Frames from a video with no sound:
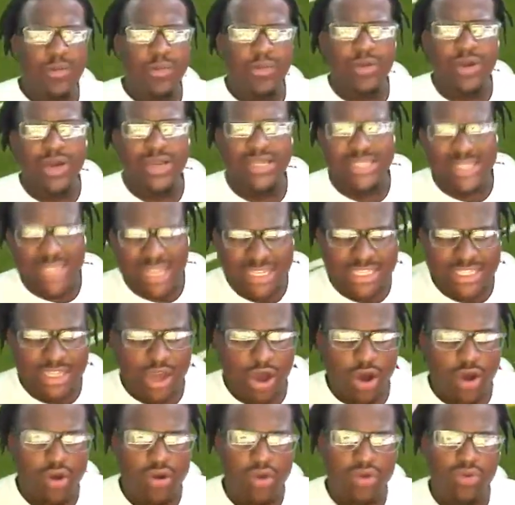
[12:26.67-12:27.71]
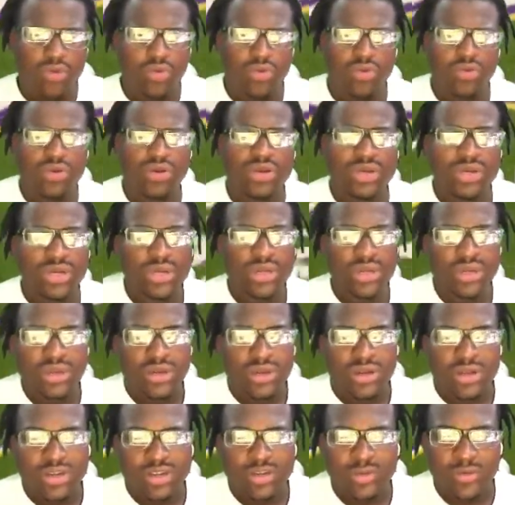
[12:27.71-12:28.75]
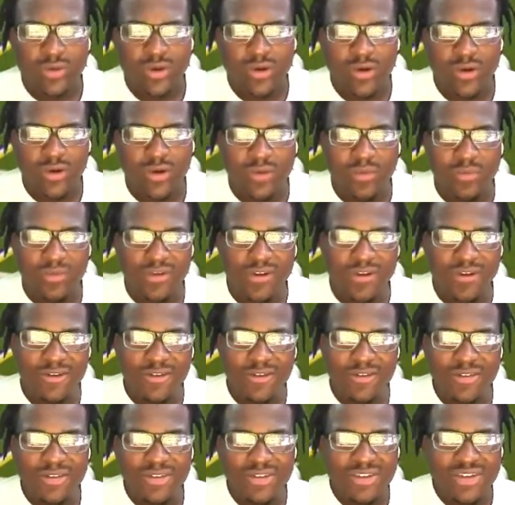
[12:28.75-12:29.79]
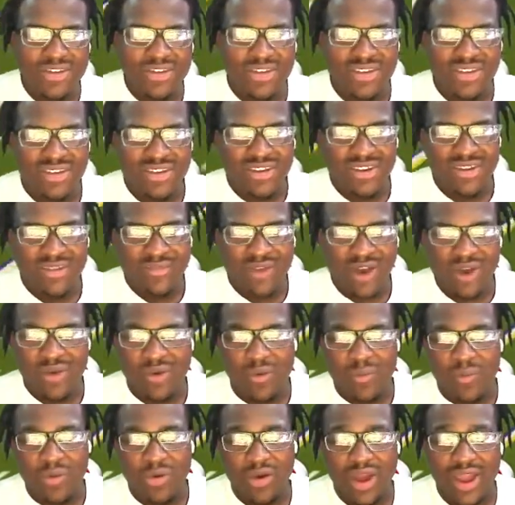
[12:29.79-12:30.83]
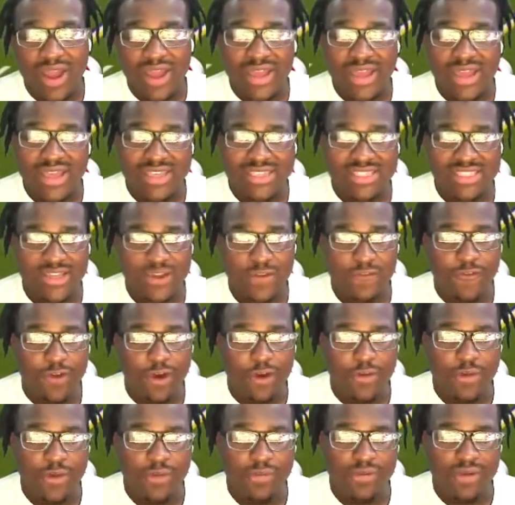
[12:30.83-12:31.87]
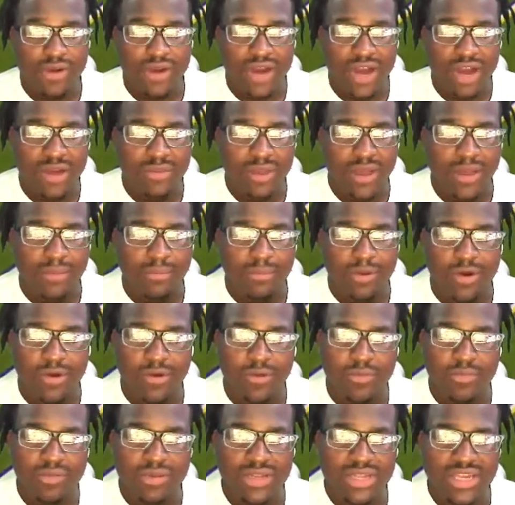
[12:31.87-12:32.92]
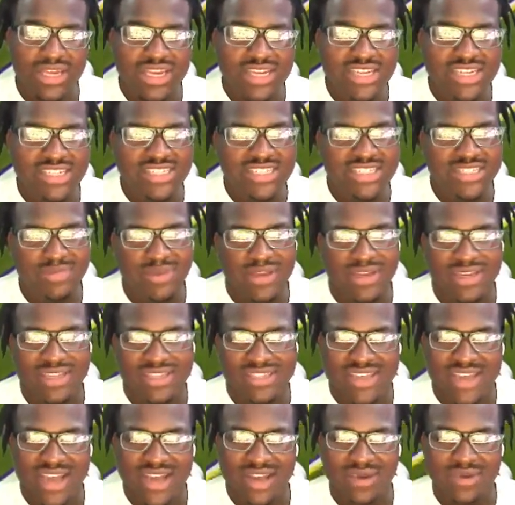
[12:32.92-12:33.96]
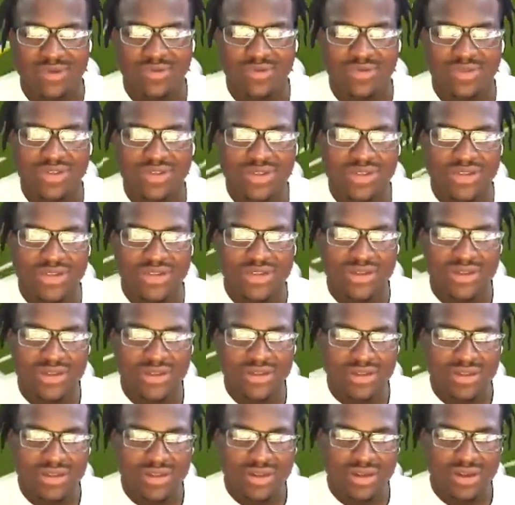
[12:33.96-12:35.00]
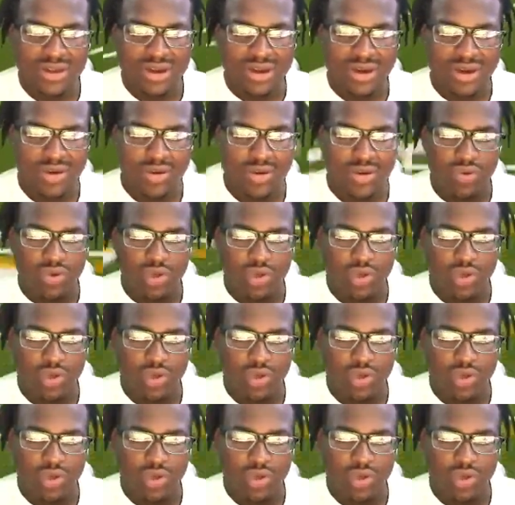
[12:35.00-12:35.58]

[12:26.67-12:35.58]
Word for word: put up points. Let's go! Come on, bro. If I were praying he ain't still for me, bro, I'm like, bro, please just make the tackle. Oh,